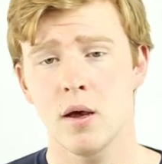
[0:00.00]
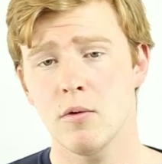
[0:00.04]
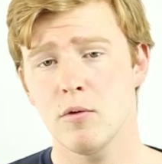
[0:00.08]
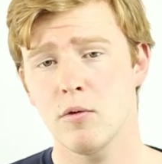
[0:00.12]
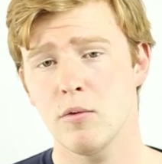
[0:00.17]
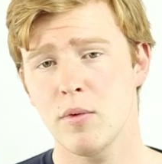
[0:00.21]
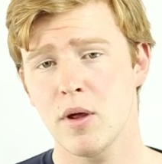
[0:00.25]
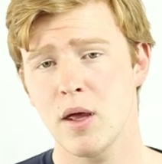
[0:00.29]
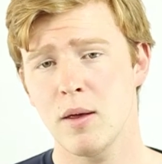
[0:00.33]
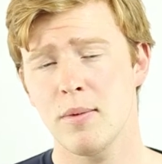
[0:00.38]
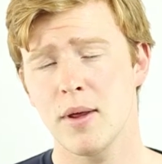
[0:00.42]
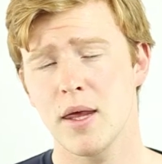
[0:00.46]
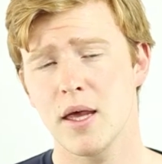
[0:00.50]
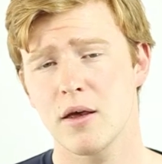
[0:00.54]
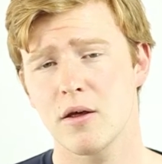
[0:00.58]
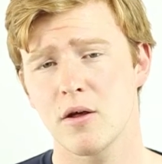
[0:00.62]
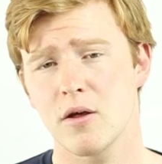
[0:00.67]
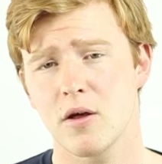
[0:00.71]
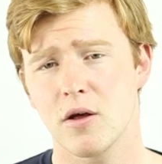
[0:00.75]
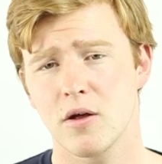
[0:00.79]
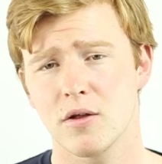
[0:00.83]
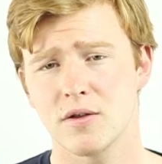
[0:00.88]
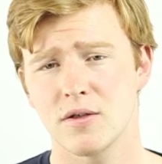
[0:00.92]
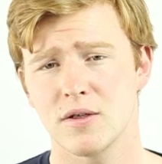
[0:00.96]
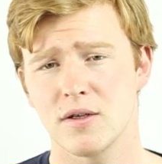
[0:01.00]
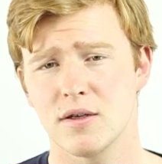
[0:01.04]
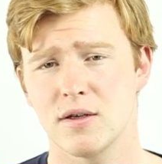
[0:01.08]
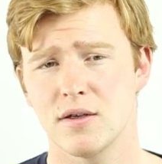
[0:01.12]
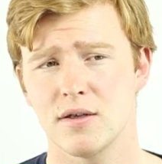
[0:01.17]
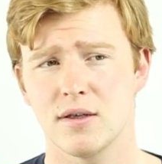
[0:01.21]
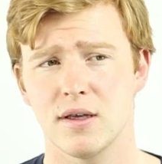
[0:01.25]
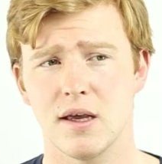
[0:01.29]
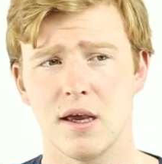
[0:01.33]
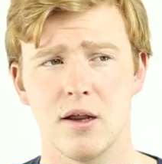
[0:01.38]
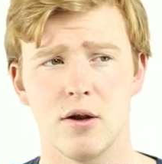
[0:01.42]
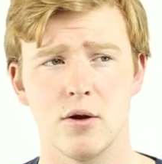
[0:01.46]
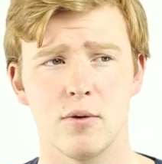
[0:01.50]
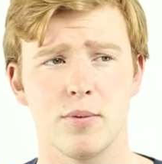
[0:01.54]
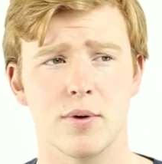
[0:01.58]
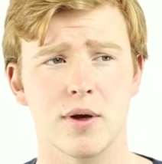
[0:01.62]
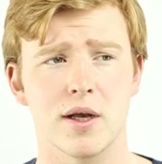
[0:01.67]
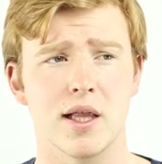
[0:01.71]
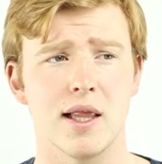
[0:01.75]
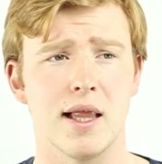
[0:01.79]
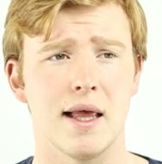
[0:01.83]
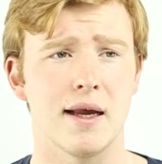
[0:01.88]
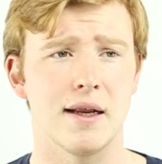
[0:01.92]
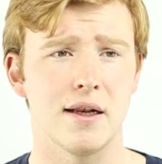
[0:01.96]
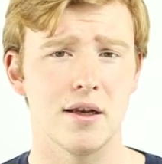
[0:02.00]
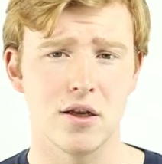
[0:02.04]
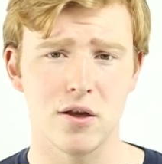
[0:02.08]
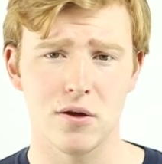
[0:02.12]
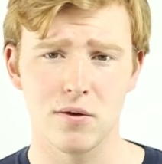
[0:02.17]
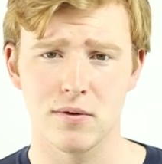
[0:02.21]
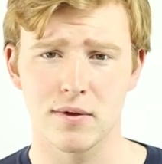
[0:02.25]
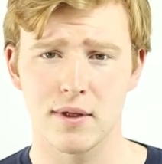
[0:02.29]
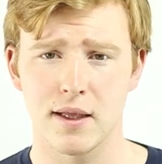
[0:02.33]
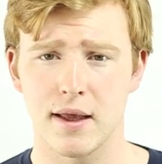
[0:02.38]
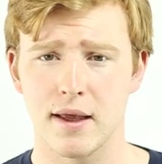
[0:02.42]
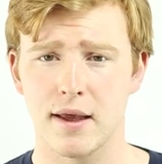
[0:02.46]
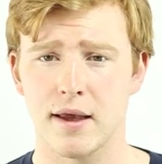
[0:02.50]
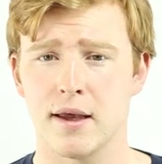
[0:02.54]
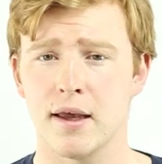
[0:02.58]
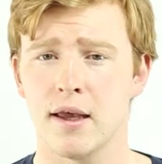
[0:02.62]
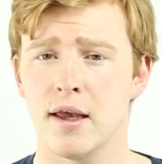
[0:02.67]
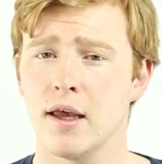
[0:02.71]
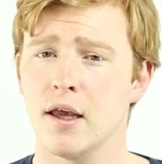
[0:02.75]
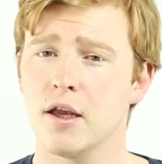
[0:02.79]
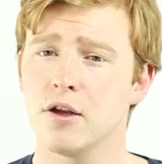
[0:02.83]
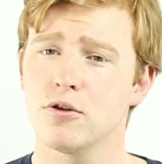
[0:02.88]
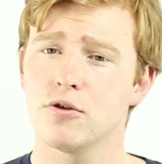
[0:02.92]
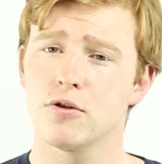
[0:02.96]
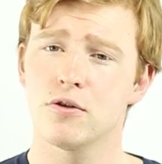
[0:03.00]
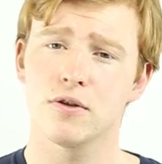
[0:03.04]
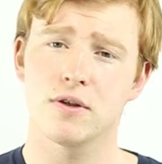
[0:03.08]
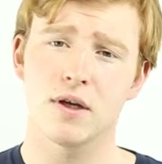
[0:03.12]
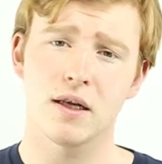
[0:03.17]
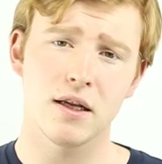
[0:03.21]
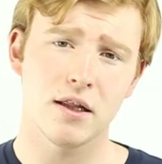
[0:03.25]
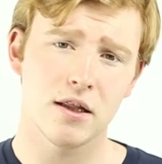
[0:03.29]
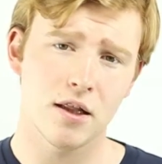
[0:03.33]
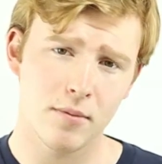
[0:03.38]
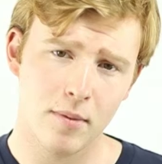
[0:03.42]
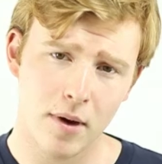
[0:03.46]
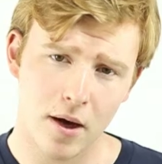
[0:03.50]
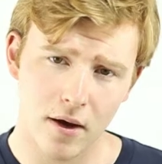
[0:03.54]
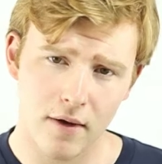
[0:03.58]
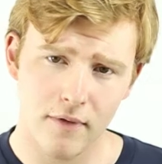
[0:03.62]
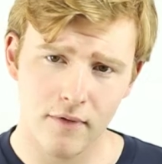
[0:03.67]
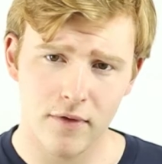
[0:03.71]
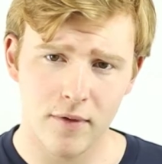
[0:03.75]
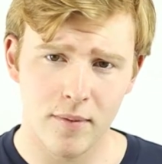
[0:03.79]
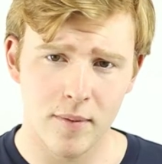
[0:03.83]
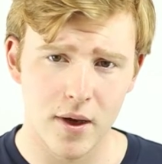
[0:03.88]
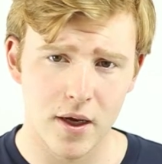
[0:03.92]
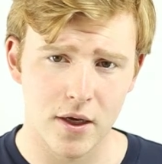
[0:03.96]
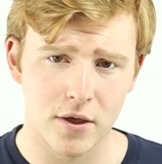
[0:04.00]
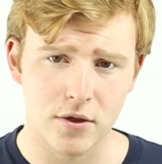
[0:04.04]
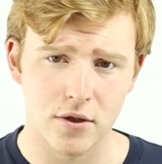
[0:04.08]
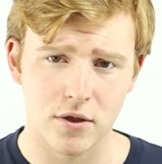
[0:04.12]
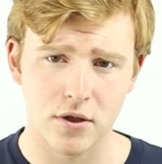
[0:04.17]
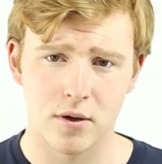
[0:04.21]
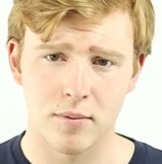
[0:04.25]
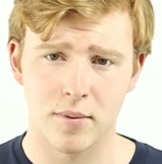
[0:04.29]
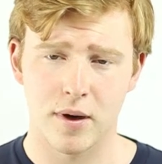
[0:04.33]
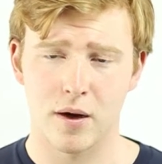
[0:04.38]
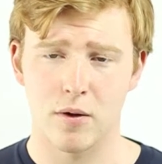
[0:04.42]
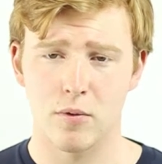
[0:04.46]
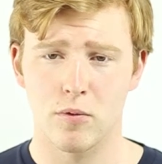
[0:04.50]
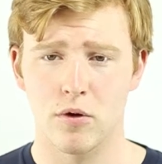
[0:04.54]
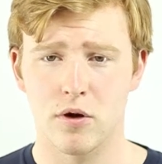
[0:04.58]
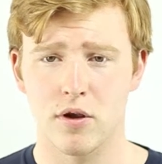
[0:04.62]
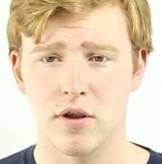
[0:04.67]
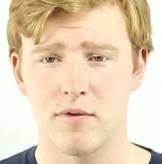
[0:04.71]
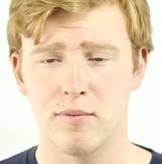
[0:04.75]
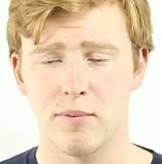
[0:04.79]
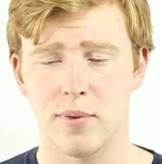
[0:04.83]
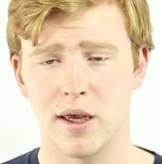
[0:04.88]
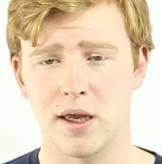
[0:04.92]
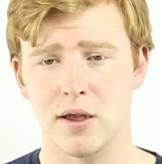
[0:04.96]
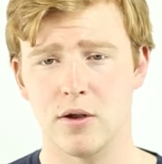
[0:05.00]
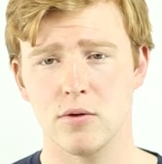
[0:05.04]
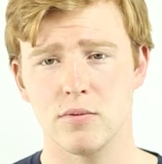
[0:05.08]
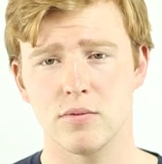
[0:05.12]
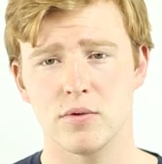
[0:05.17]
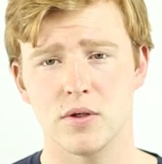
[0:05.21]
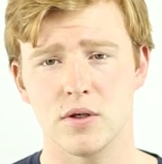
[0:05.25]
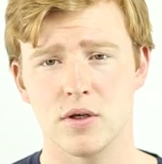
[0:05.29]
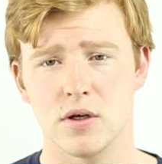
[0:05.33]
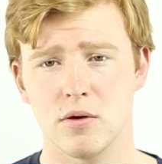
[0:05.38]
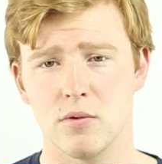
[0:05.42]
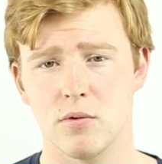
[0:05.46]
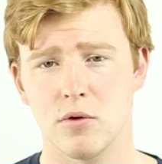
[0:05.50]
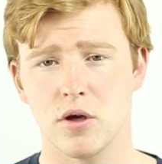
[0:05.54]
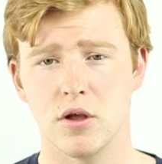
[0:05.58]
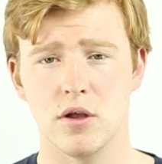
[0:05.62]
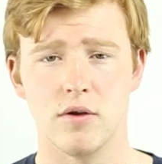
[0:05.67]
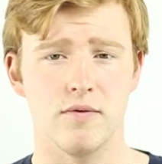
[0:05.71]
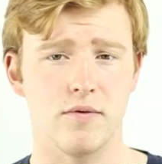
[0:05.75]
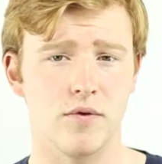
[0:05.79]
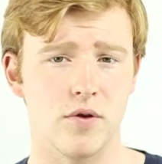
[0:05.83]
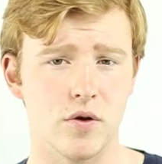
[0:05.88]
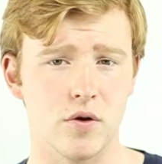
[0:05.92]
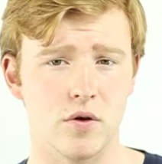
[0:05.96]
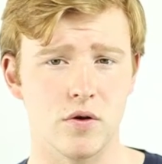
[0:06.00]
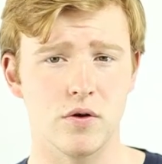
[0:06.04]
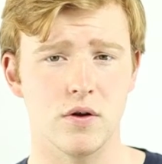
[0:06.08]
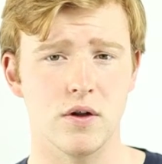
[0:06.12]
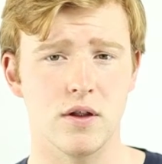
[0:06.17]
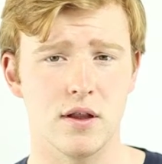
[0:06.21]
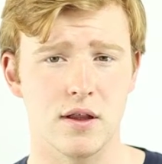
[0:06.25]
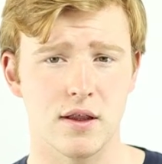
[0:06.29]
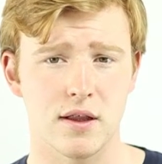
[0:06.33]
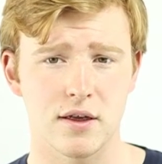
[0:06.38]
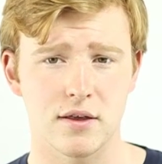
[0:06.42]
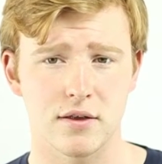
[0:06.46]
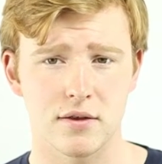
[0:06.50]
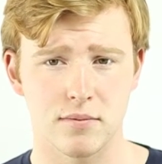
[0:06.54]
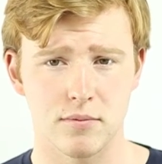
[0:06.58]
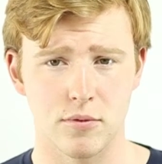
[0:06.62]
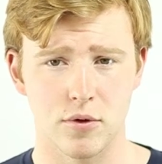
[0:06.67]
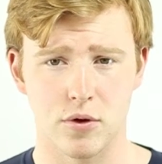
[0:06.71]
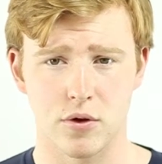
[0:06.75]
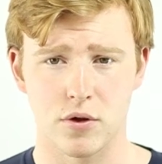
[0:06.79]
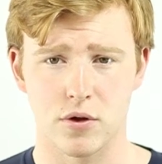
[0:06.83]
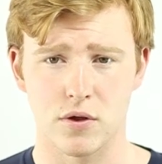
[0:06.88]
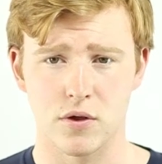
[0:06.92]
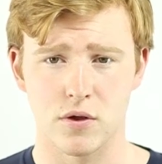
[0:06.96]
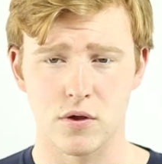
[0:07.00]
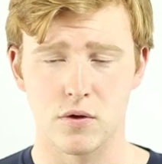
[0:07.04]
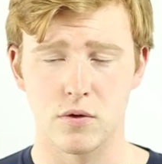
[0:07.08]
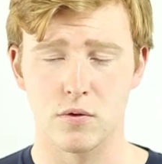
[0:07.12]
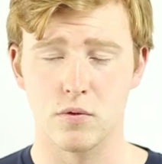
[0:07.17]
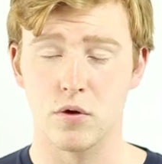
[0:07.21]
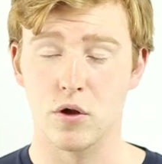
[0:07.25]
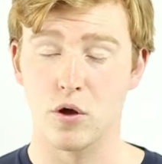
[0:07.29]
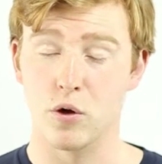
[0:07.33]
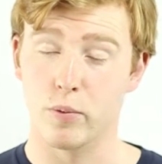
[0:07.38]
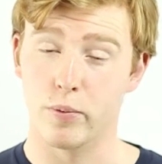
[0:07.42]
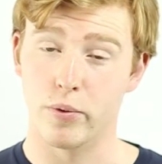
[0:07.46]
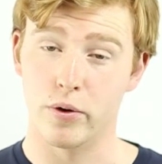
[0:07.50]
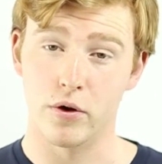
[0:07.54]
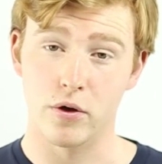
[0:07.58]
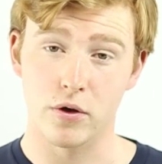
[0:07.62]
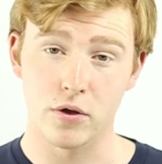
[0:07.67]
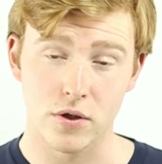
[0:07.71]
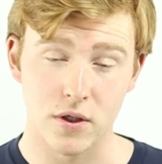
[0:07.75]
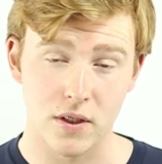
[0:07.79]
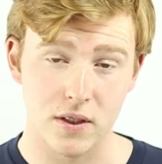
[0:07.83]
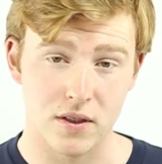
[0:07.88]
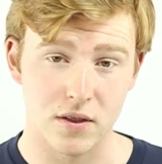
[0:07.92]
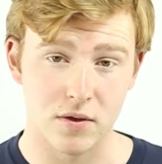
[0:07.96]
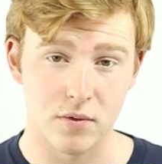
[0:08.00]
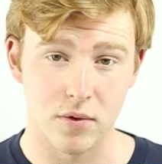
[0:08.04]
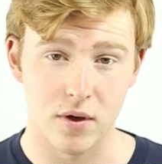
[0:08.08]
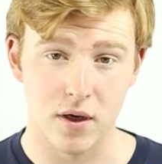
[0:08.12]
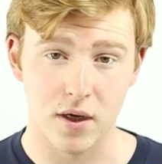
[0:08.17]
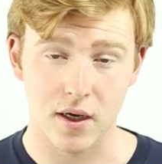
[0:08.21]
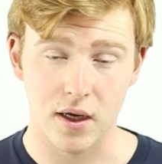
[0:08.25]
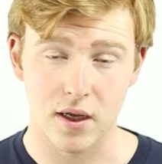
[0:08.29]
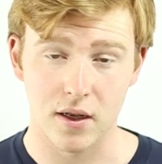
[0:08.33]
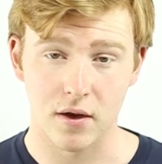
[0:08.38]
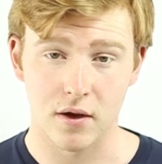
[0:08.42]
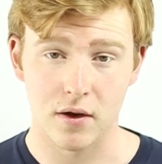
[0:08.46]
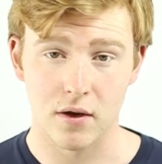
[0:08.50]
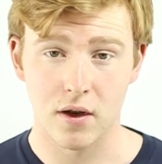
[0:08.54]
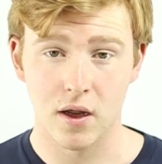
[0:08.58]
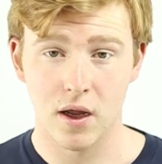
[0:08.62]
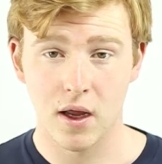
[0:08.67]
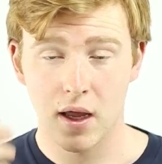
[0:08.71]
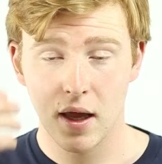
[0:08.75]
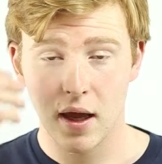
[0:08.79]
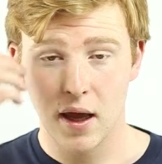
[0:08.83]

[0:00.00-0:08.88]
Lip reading: Well, maybe you could consider setting up a client newsletter, just sending them out information about what you've been up to, what you've done in the last month or two, new projects you're working on,